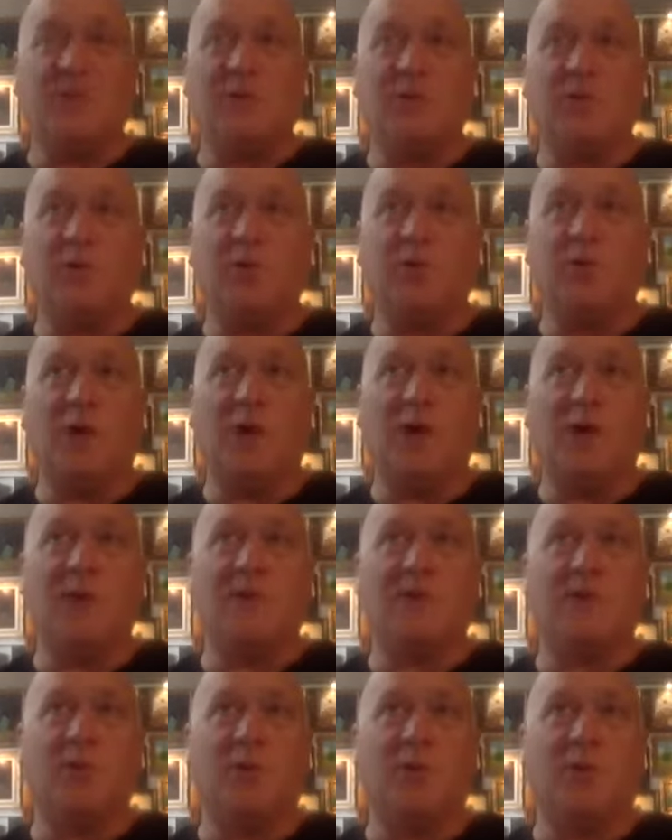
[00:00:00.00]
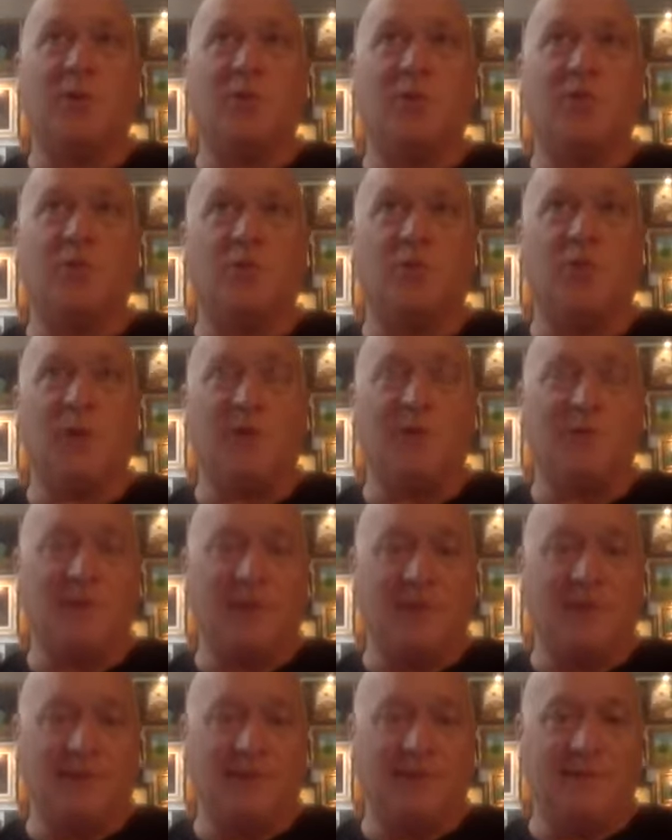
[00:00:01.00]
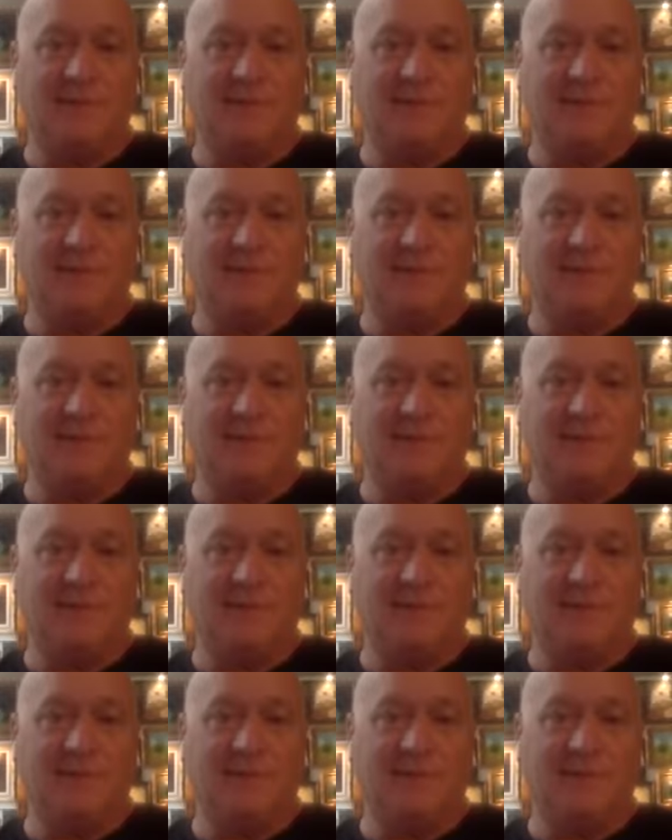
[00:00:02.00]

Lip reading: So you went on tour and everything.